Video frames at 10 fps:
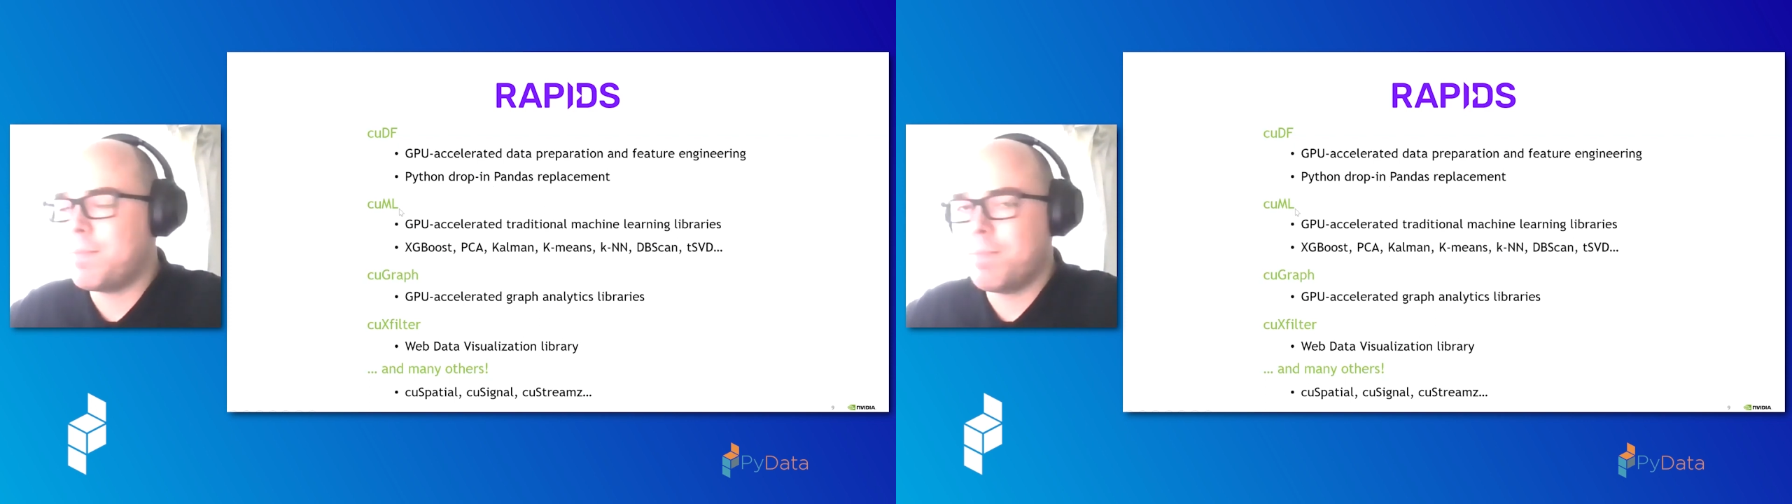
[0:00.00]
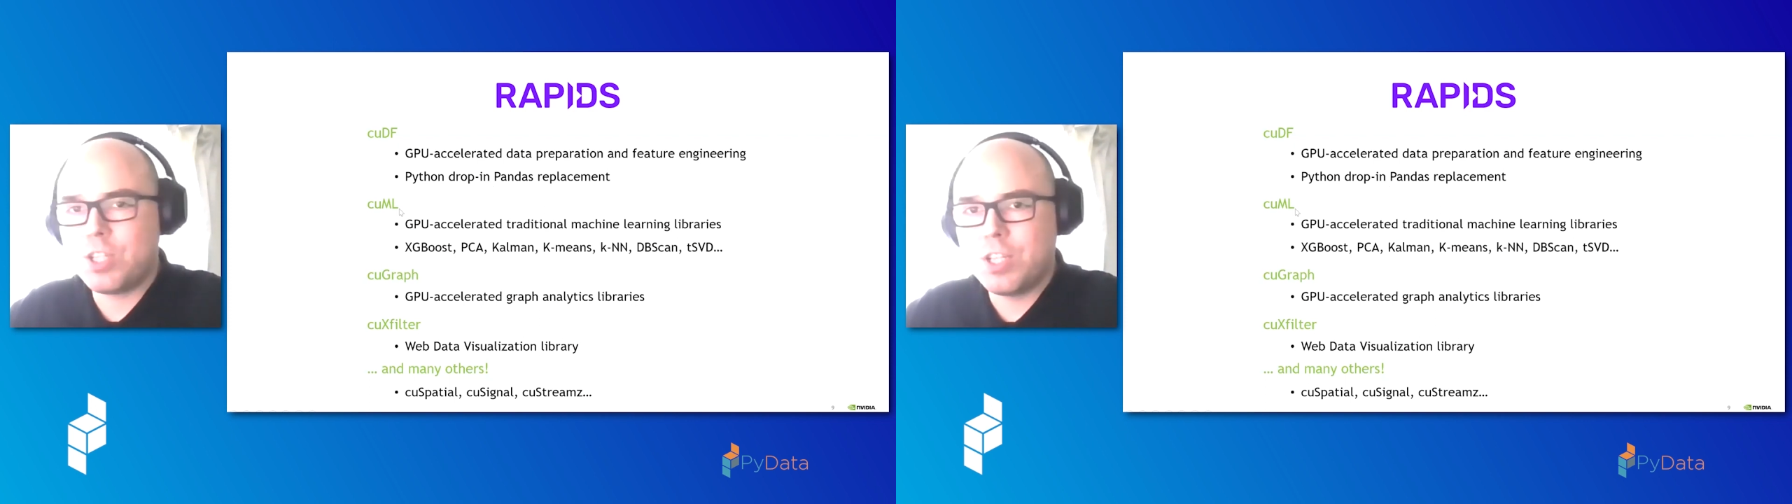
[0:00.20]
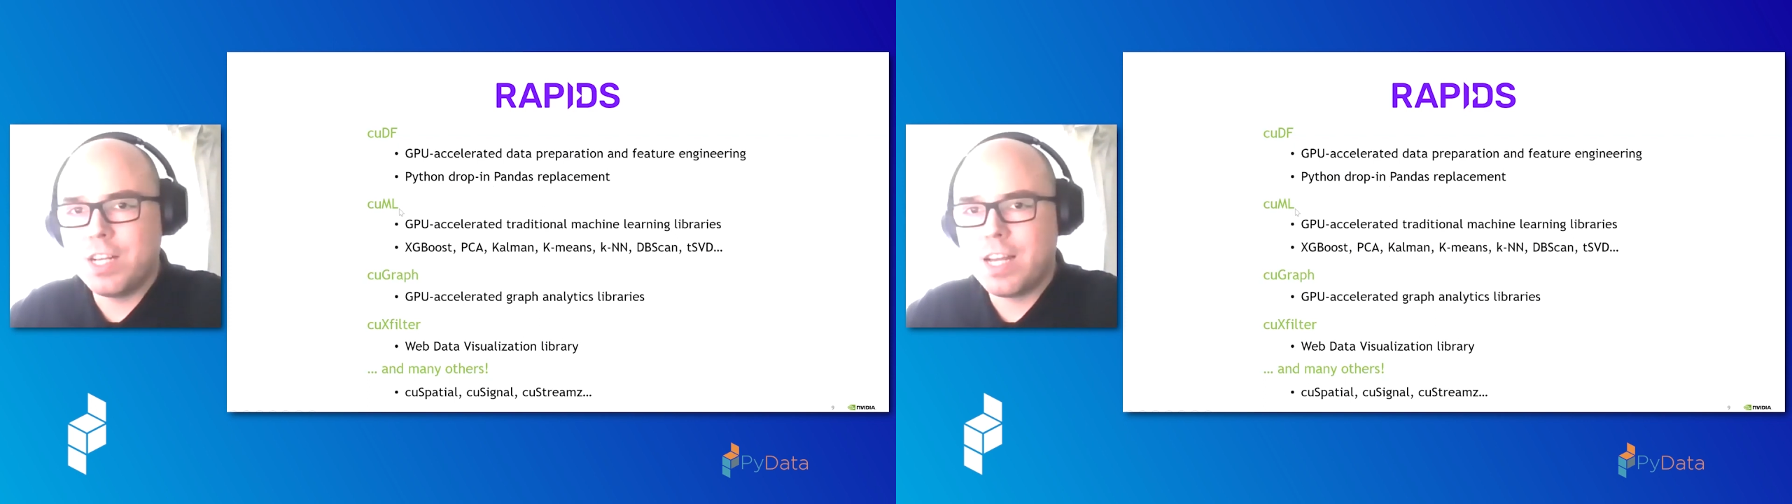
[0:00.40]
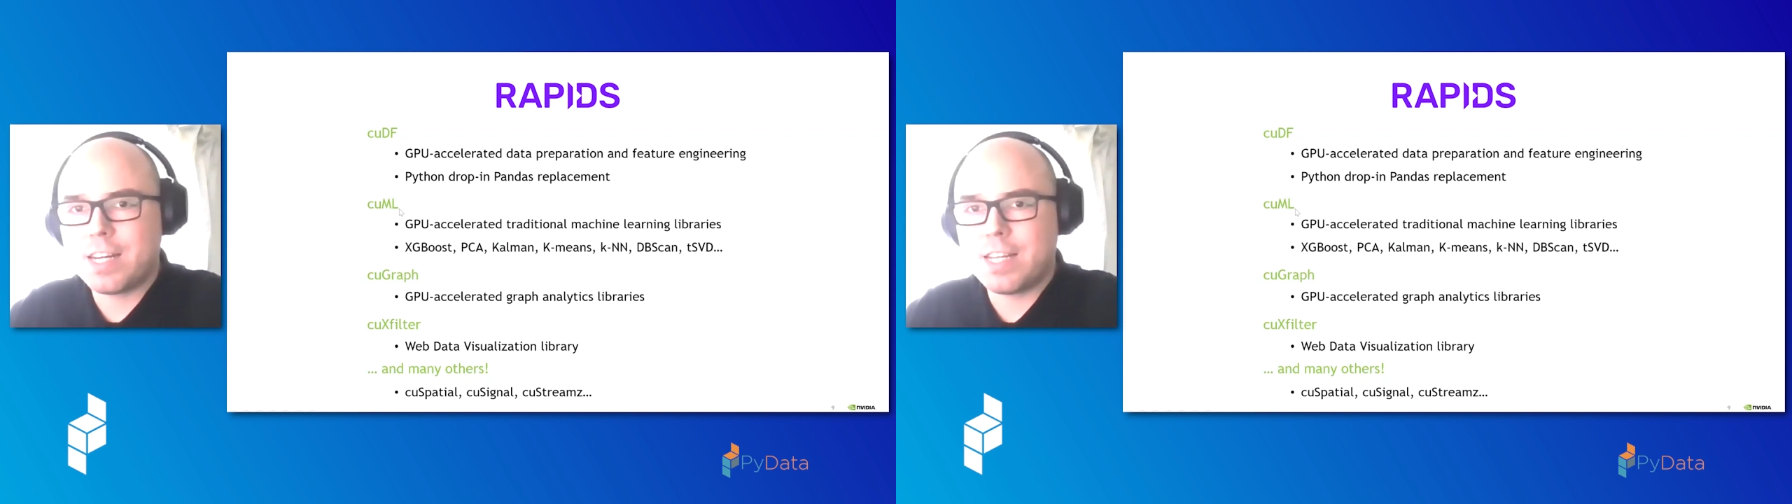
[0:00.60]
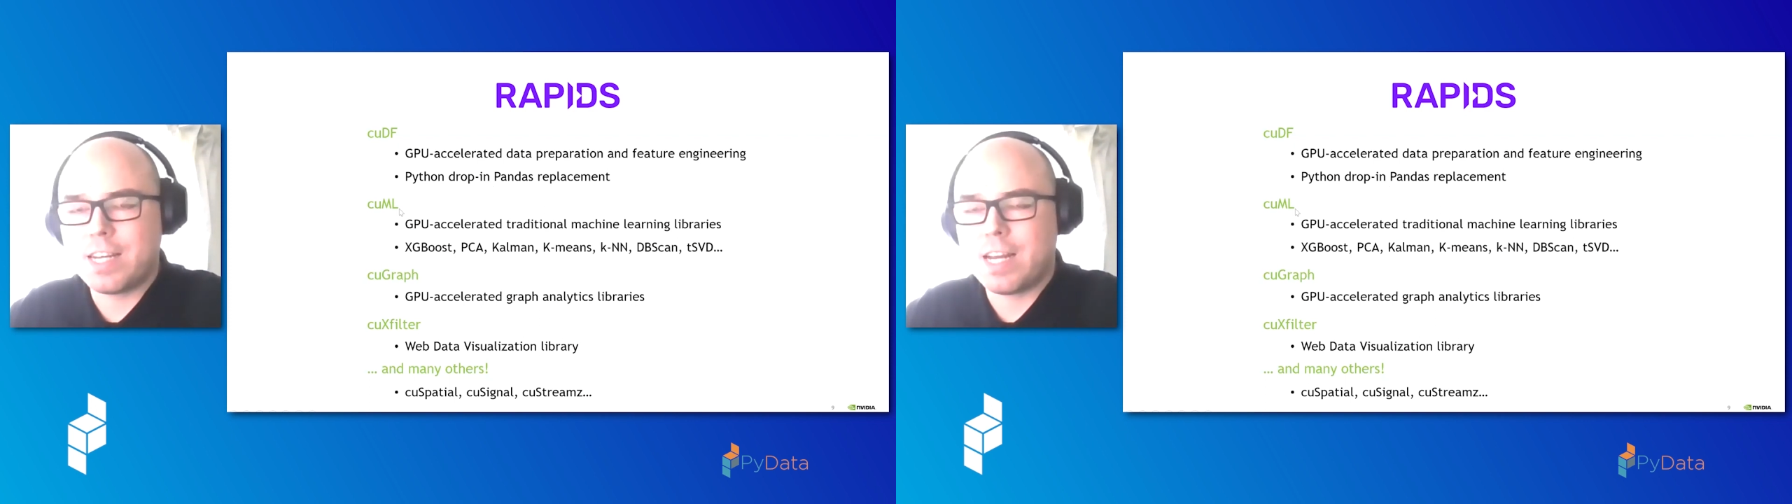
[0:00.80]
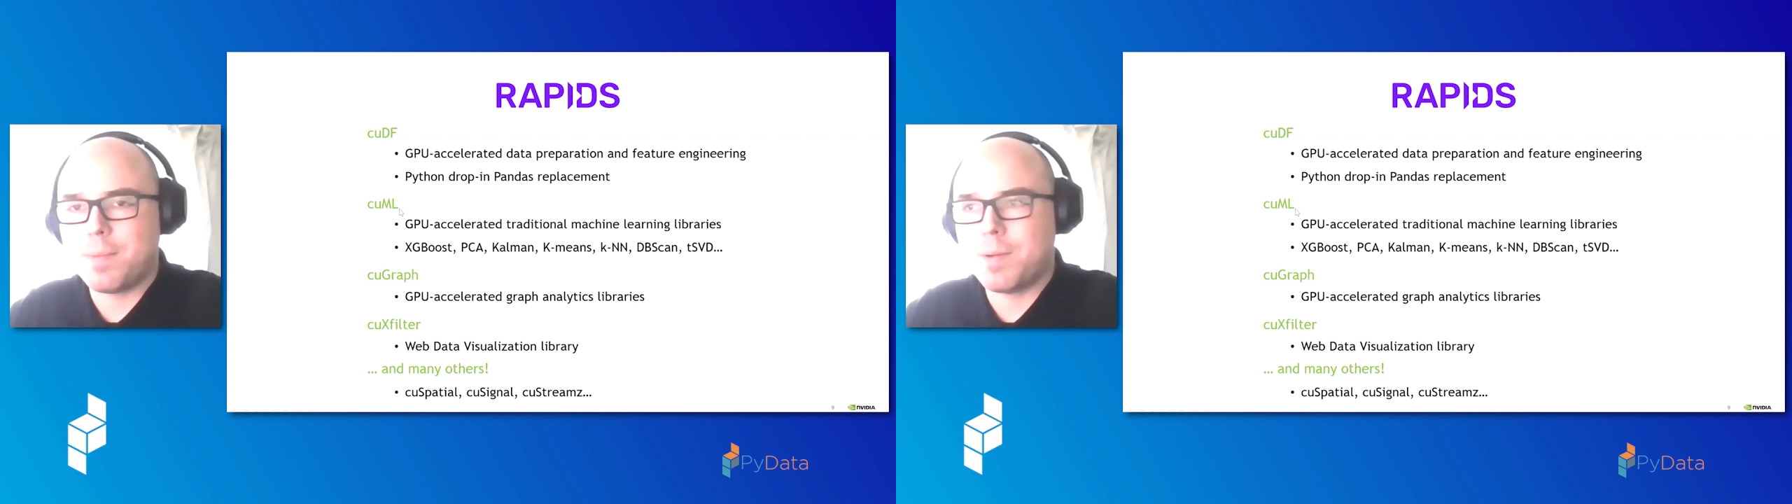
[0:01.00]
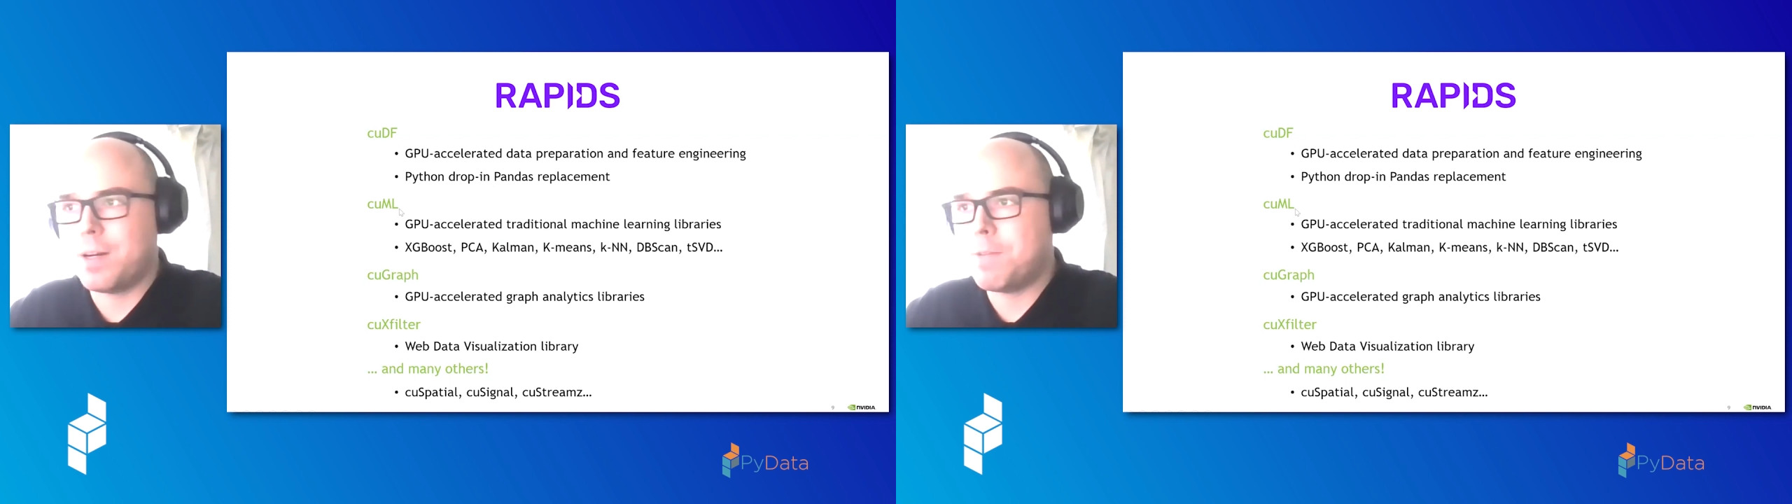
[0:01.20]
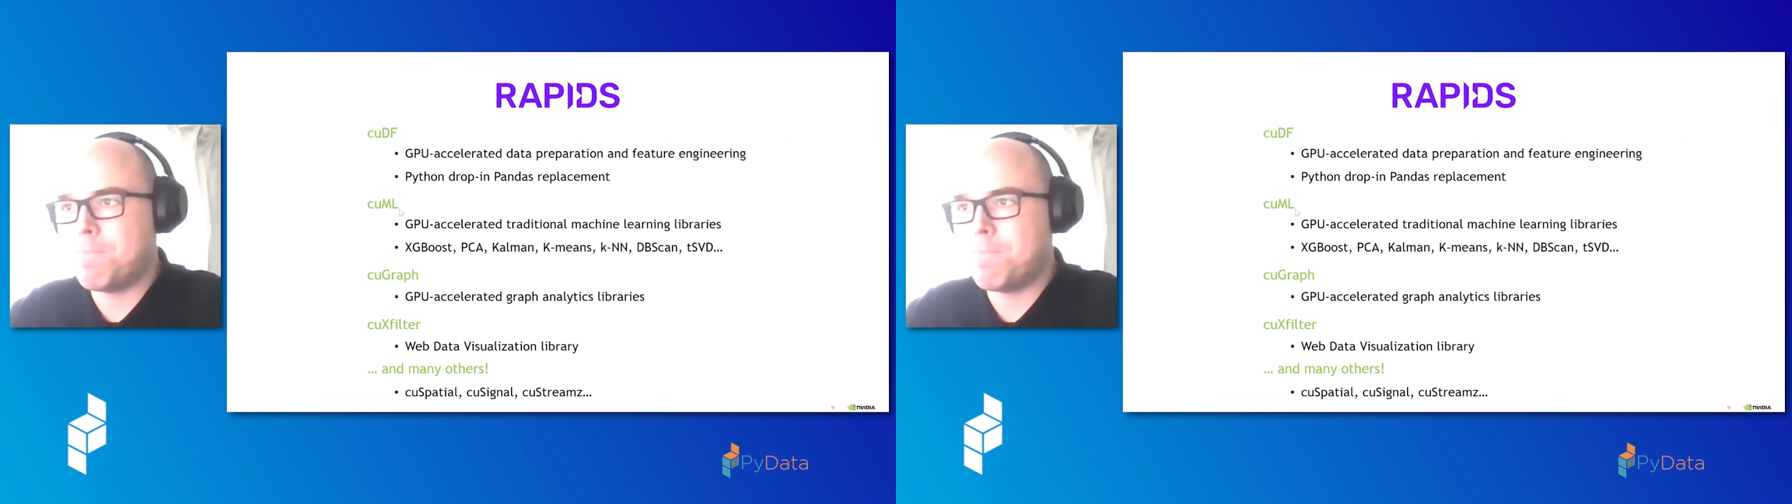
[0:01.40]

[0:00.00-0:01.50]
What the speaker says: machine learning library,